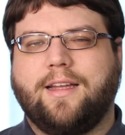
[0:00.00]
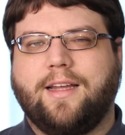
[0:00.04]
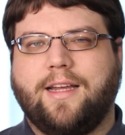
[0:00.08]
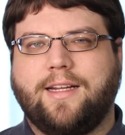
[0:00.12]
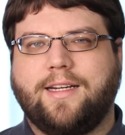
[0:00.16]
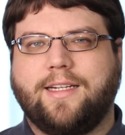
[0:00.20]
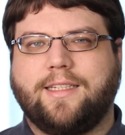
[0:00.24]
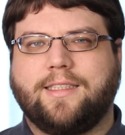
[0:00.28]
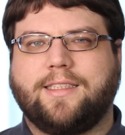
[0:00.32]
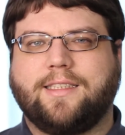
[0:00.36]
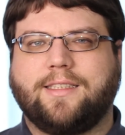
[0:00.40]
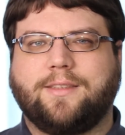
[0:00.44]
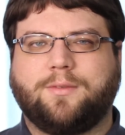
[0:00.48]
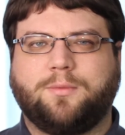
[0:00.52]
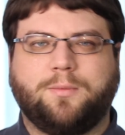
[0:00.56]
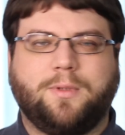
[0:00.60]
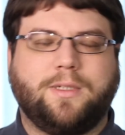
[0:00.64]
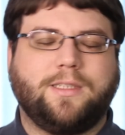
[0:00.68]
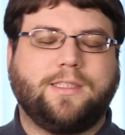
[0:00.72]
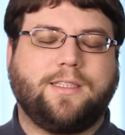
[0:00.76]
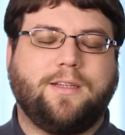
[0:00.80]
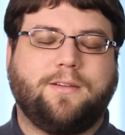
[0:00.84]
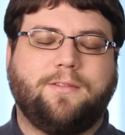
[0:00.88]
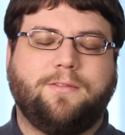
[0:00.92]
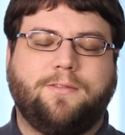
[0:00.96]
And it
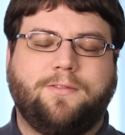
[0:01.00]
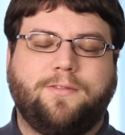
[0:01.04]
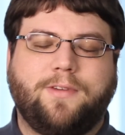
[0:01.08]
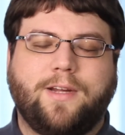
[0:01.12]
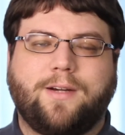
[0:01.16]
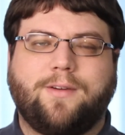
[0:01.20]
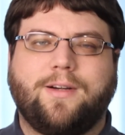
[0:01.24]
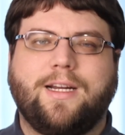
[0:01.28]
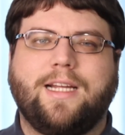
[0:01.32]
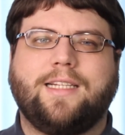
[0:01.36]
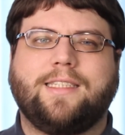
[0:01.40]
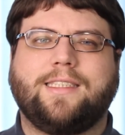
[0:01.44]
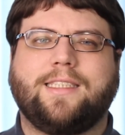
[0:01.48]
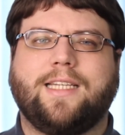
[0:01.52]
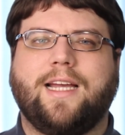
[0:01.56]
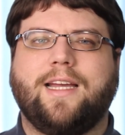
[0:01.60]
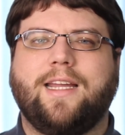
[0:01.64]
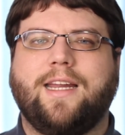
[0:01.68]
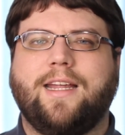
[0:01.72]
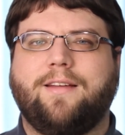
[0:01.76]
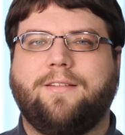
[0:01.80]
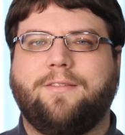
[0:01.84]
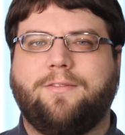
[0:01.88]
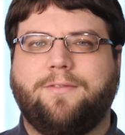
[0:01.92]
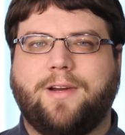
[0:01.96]
was a very
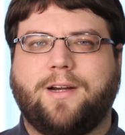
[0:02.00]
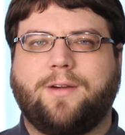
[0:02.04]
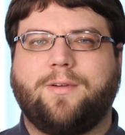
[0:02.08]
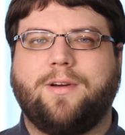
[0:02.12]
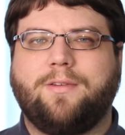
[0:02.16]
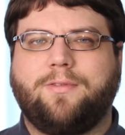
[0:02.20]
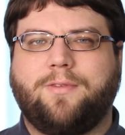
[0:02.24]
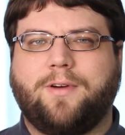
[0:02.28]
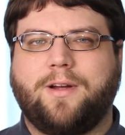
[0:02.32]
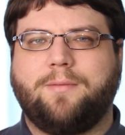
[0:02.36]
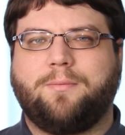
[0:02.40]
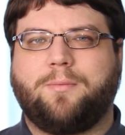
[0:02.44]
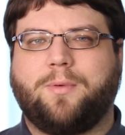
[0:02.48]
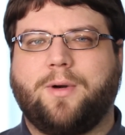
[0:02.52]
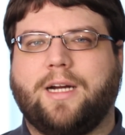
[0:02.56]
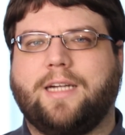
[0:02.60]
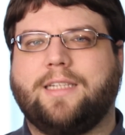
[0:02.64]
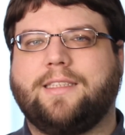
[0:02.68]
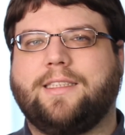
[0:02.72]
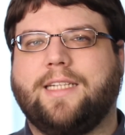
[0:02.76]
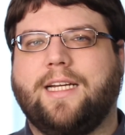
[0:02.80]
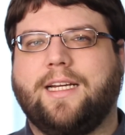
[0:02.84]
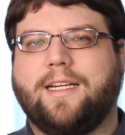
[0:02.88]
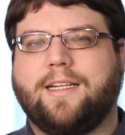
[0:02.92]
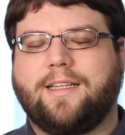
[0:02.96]
exciting, very fun
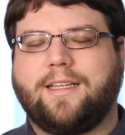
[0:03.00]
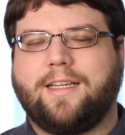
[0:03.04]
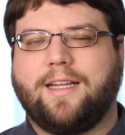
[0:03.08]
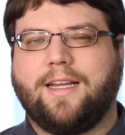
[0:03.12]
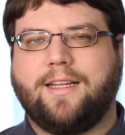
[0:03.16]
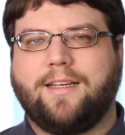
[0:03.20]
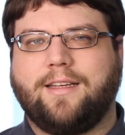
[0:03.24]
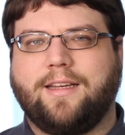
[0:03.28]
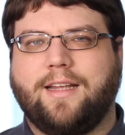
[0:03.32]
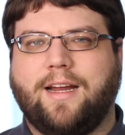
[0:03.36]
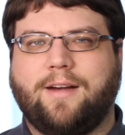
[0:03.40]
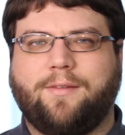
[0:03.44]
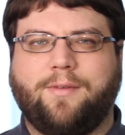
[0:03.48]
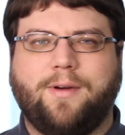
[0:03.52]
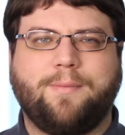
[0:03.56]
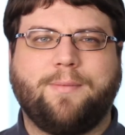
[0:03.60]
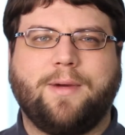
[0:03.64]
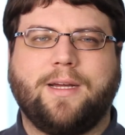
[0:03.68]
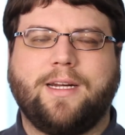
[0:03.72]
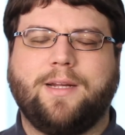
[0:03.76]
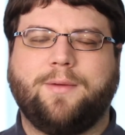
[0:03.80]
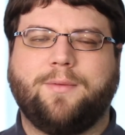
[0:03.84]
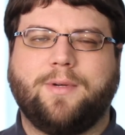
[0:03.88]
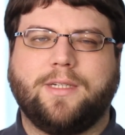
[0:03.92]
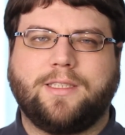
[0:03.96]
project, and
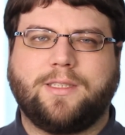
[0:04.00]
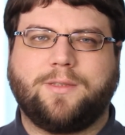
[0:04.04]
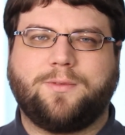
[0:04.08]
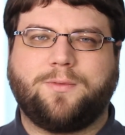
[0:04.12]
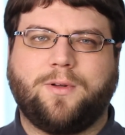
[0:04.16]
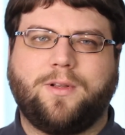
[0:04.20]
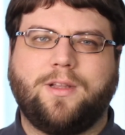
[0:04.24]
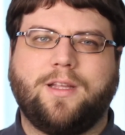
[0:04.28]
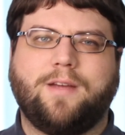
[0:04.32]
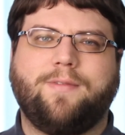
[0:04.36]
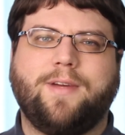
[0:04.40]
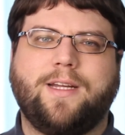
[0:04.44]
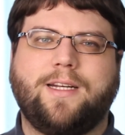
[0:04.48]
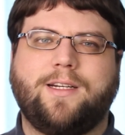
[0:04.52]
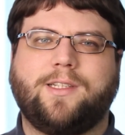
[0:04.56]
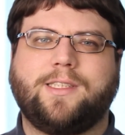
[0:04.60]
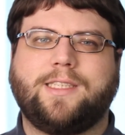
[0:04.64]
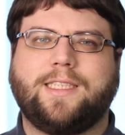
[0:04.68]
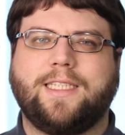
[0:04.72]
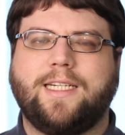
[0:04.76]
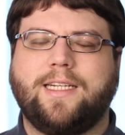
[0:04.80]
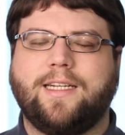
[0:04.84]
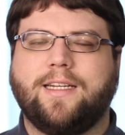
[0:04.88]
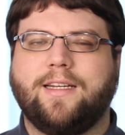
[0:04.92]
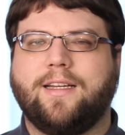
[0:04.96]
everybody was full of
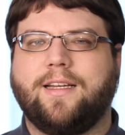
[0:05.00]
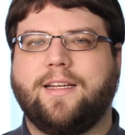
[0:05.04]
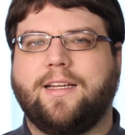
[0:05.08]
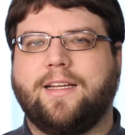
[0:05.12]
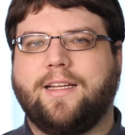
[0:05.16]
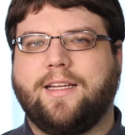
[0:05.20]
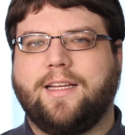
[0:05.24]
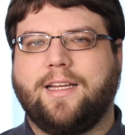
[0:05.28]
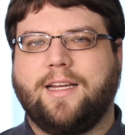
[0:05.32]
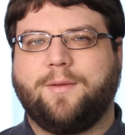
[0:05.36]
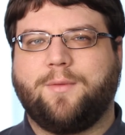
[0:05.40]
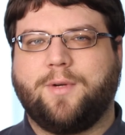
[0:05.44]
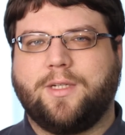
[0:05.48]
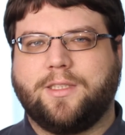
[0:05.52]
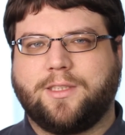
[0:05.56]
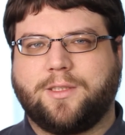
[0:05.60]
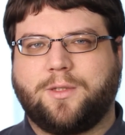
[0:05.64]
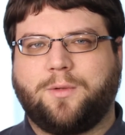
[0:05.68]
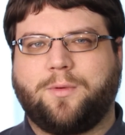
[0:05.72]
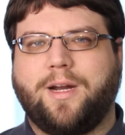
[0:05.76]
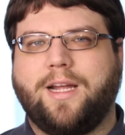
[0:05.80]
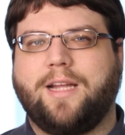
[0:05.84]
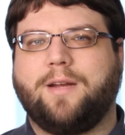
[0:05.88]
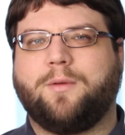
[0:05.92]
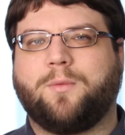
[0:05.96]
energy. It was
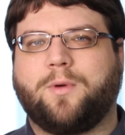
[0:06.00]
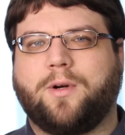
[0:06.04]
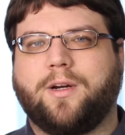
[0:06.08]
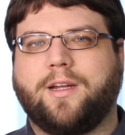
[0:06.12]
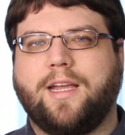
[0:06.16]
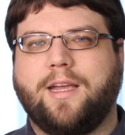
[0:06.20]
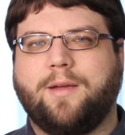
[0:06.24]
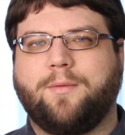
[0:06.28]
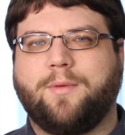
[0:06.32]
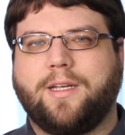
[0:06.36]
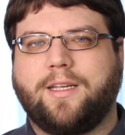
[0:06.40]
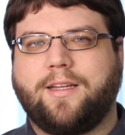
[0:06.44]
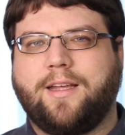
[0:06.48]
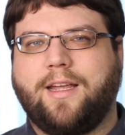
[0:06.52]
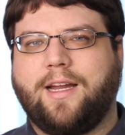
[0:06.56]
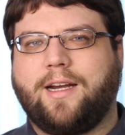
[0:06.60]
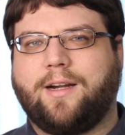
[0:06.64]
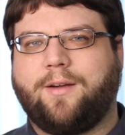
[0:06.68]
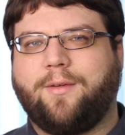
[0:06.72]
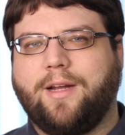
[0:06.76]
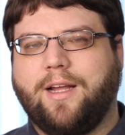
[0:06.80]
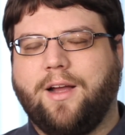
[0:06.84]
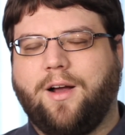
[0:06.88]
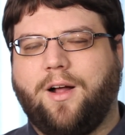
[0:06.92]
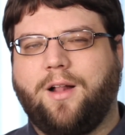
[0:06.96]
great working with
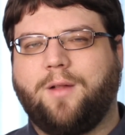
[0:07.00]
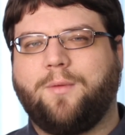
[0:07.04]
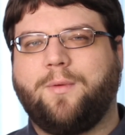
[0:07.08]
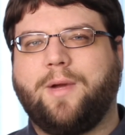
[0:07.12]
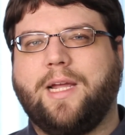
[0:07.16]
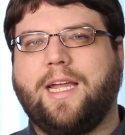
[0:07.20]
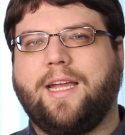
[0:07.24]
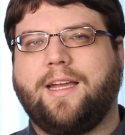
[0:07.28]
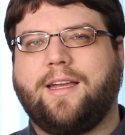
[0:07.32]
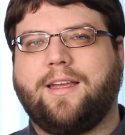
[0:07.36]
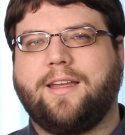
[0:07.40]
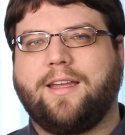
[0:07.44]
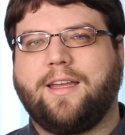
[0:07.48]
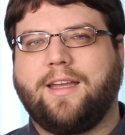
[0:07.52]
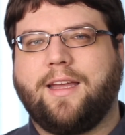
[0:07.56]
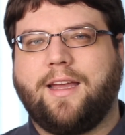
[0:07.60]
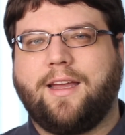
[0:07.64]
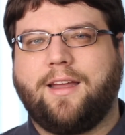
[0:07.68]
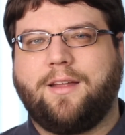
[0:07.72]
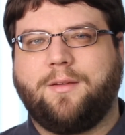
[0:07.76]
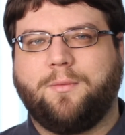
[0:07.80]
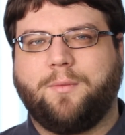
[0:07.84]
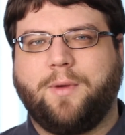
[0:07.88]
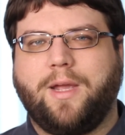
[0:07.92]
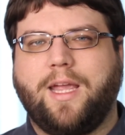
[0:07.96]
Kerry all week,
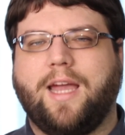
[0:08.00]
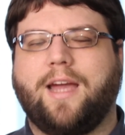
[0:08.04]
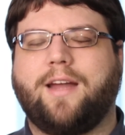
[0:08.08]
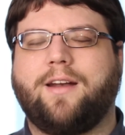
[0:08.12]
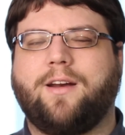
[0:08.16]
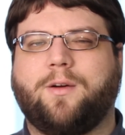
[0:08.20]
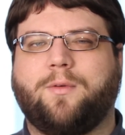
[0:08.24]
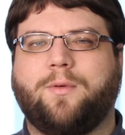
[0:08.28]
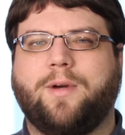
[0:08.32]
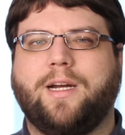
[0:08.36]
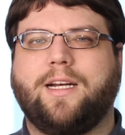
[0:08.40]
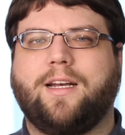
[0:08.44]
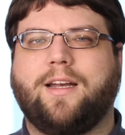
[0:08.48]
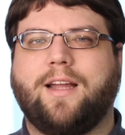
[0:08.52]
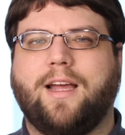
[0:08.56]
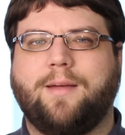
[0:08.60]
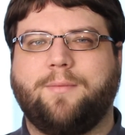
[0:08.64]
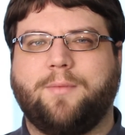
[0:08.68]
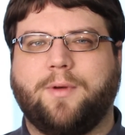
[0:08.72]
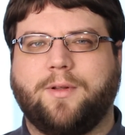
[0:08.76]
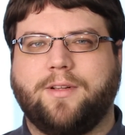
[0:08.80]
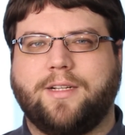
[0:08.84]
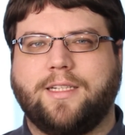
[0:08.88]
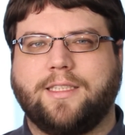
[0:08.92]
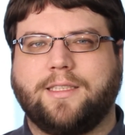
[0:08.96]
and we had a great
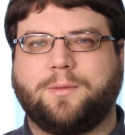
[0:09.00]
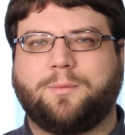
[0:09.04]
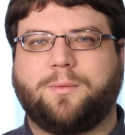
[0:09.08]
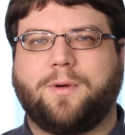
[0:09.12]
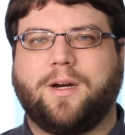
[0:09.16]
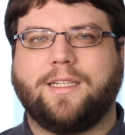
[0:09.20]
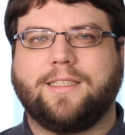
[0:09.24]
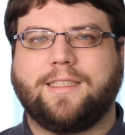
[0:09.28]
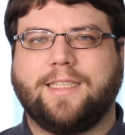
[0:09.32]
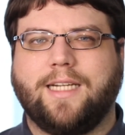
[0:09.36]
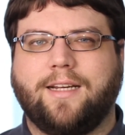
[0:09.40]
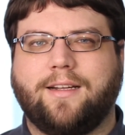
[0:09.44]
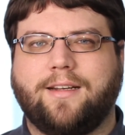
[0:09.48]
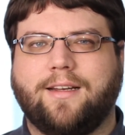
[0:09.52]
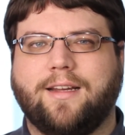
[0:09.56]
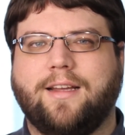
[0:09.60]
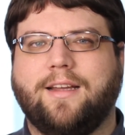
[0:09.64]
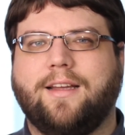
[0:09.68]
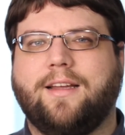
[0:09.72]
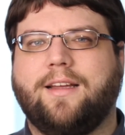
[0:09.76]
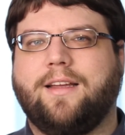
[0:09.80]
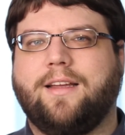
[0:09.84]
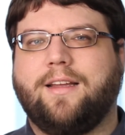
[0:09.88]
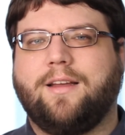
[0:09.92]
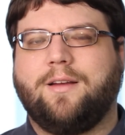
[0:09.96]
time on this project.
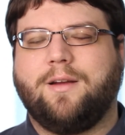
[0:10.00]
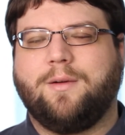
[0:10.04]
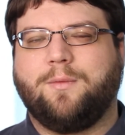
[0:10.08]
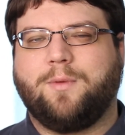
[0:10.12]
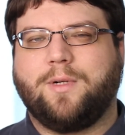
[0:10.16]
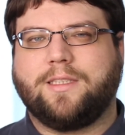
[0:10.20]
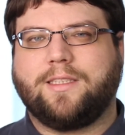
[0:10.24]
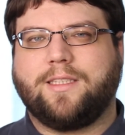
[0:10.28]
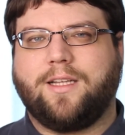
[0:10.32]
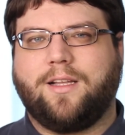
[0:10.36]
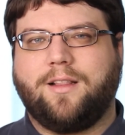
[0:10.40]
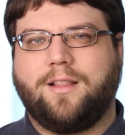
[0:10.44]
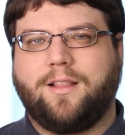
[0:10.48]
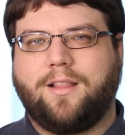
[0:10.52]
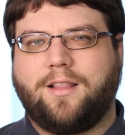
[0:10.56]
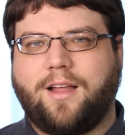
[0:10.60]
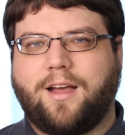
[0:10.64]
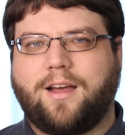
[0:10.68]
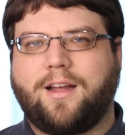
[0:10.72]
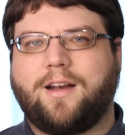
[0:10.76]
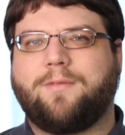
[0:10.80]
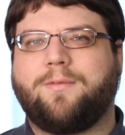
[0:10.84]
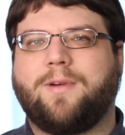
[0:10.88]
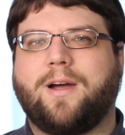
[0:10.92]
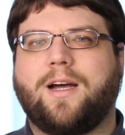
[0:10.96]
It was a
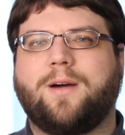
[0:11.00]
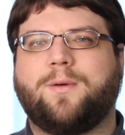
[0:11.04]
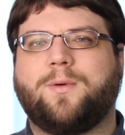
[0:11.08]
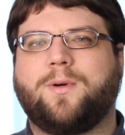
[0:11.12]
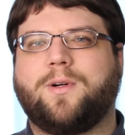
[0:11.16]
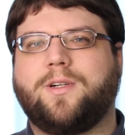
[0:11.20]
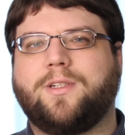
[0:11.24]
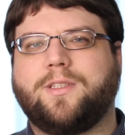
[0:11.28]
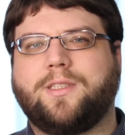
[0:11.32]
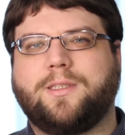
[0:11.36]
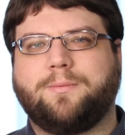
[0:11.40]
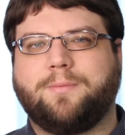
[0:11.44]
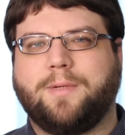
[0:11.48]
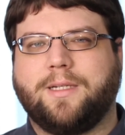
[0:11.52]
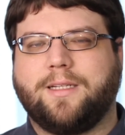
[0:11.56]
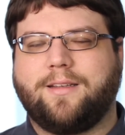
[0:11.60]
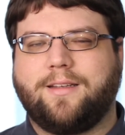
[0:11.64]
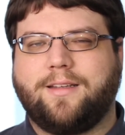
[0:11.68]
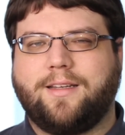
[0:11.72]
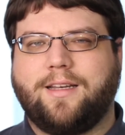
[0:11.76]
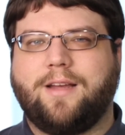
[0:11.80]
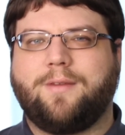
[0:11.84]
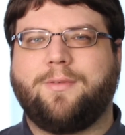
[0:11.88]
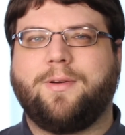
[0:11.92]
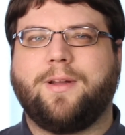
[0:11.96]
lot of hours,
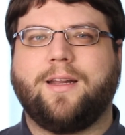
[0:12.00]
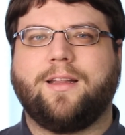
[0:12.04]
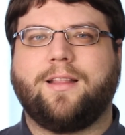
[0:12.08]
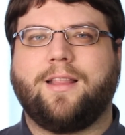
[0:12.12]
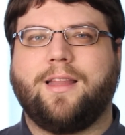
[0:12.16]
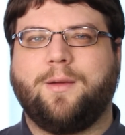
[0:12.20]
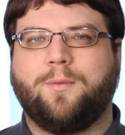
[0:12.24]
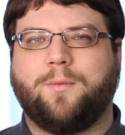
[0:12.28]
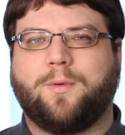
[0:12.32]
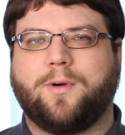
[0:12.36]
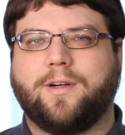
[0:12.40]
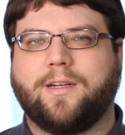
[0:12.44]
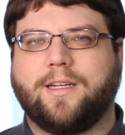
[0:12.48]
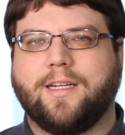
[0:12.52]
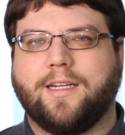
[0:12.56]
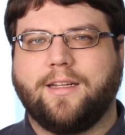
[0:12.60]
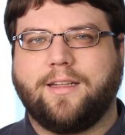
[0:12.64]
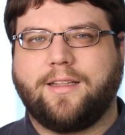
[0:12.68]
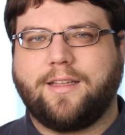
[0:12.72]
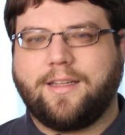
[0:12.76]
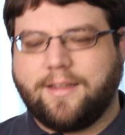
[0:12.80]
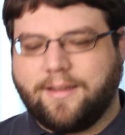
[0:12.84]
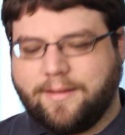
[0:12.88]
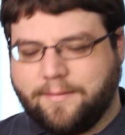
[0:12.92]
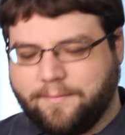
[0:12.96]
but definitely worth
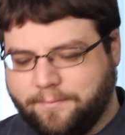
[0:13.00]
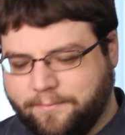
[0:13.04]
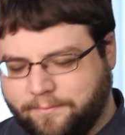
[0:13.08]
it.